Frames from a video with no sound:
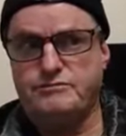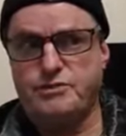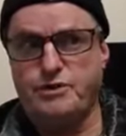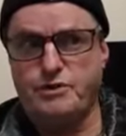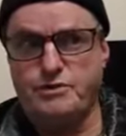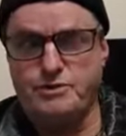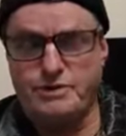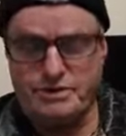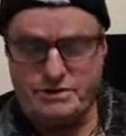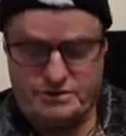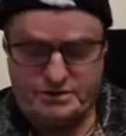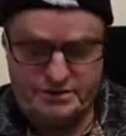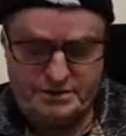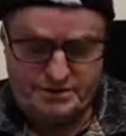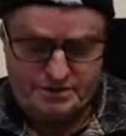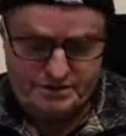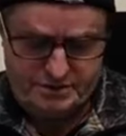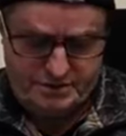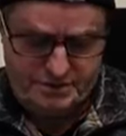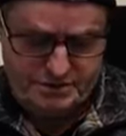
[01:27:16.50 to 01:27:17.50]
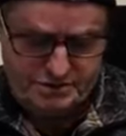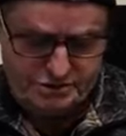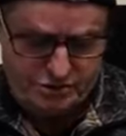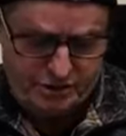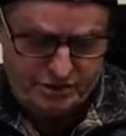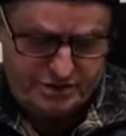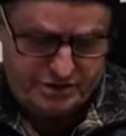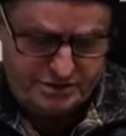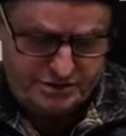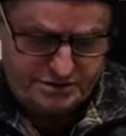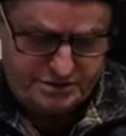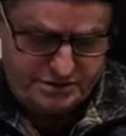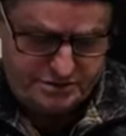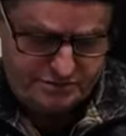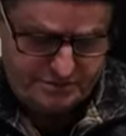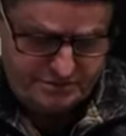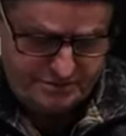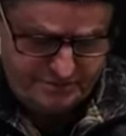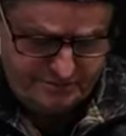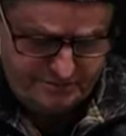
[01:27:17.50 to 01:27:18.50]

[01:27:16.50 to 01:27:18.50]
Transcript: Permanent. Just like this